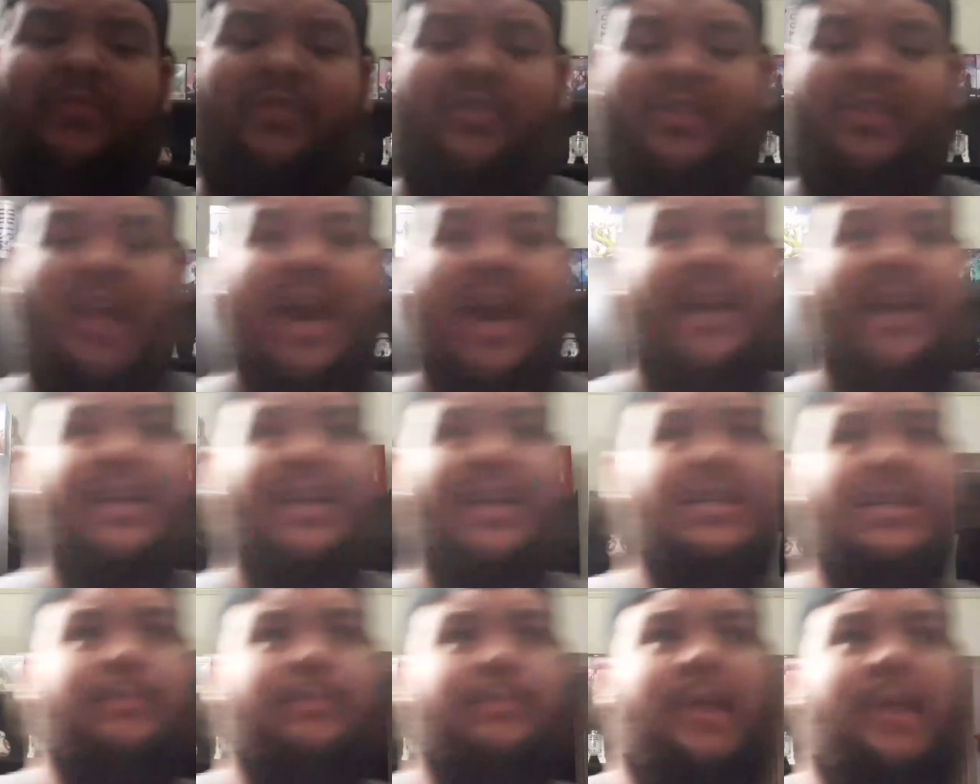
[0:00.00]
that is
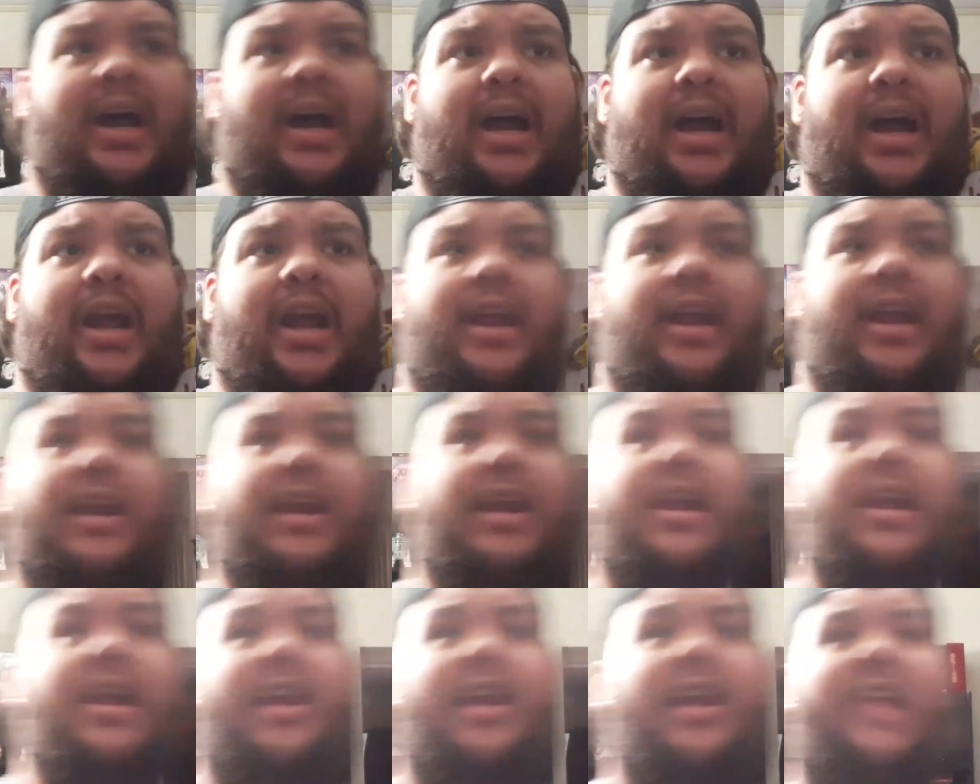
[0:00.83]
my
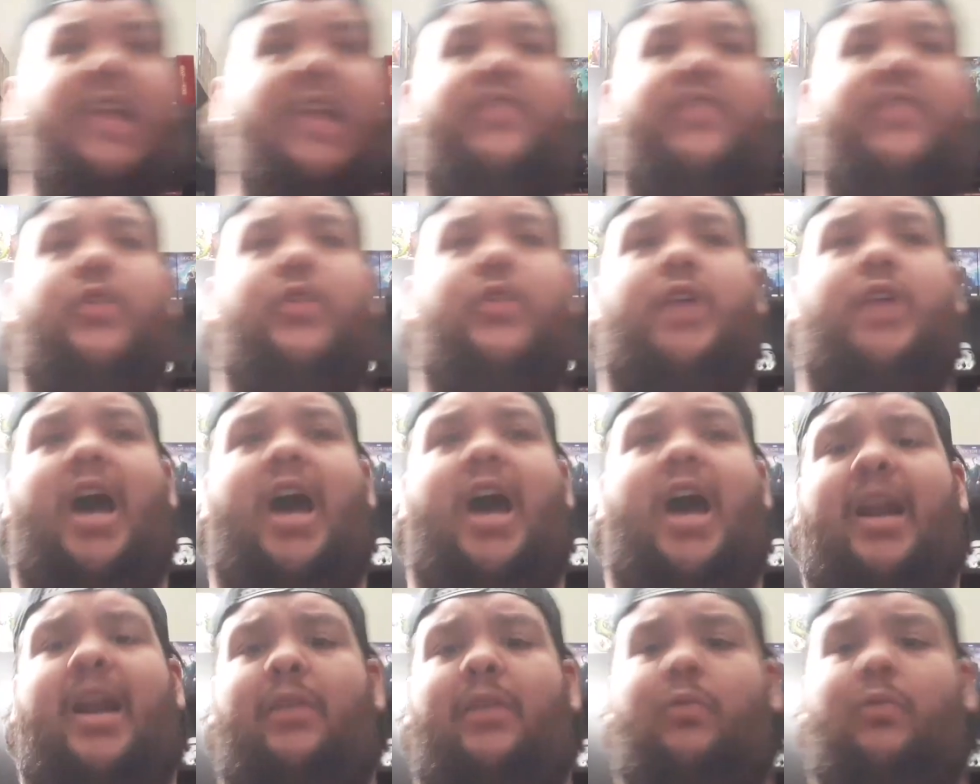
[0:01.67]
if you got it,
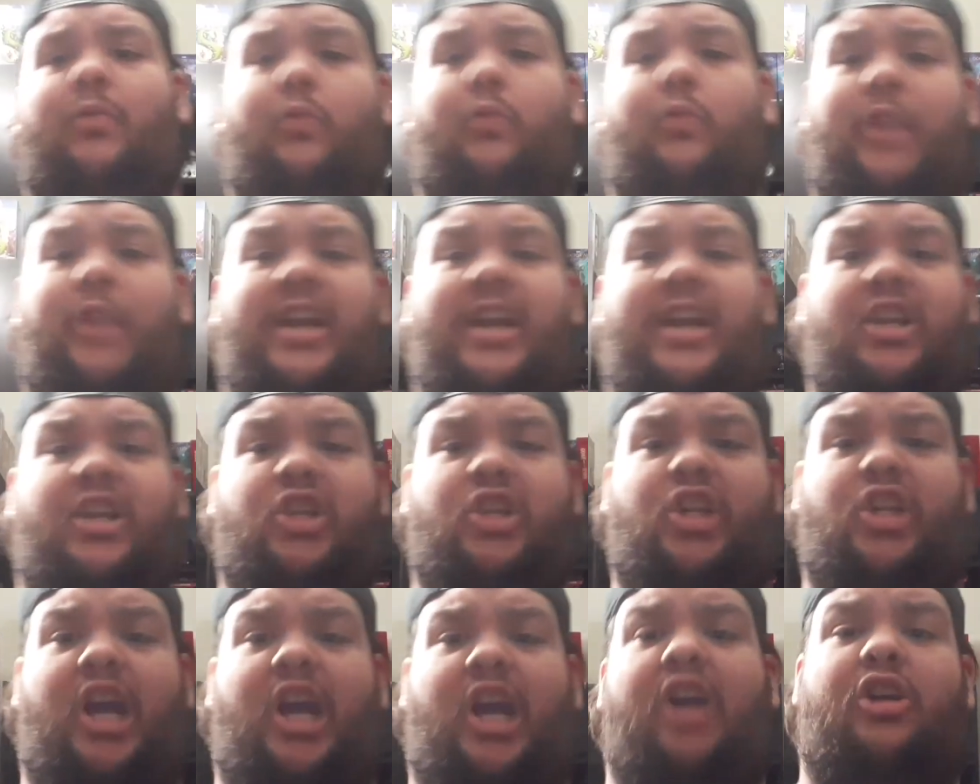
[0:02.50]
read it
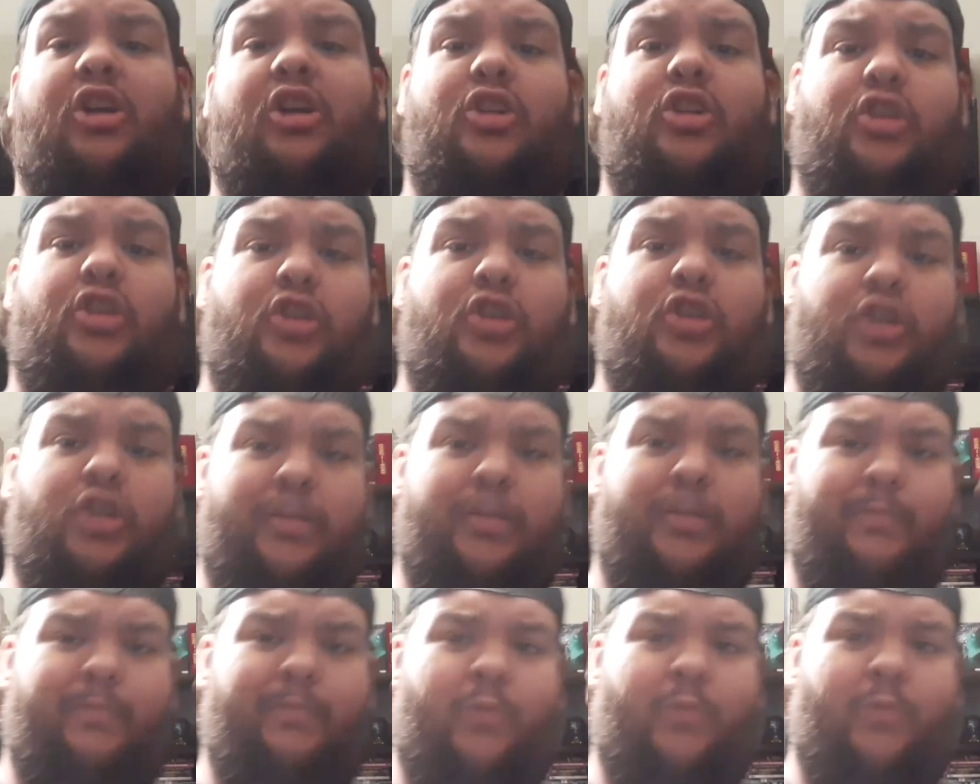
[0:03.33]
challenge
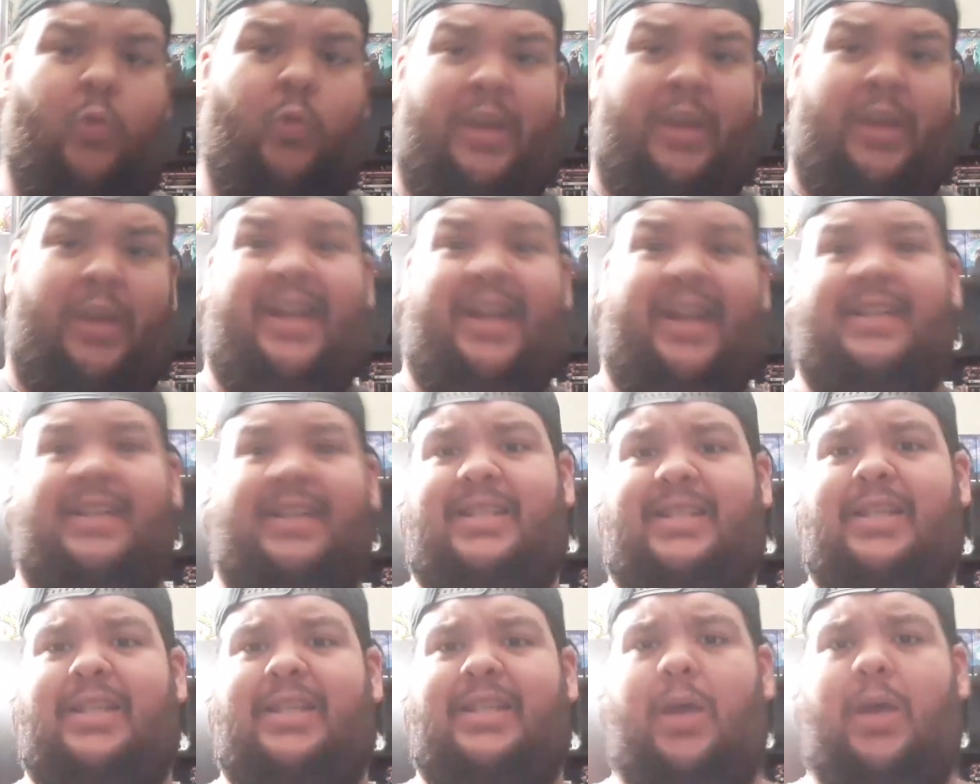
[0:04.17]
read.
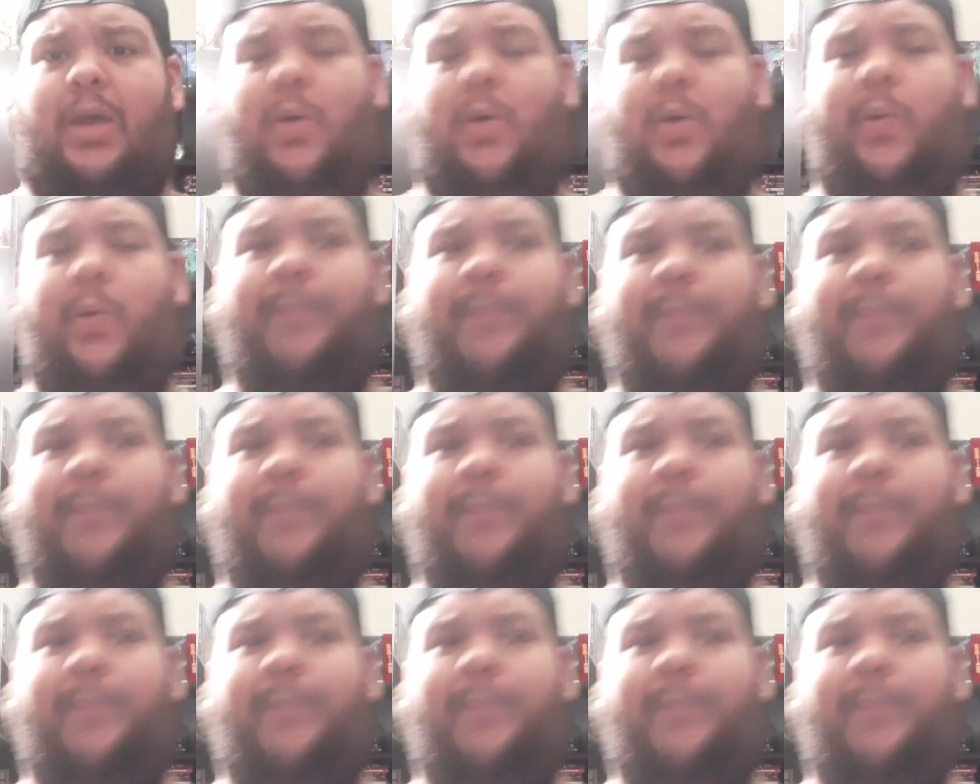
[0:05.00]
So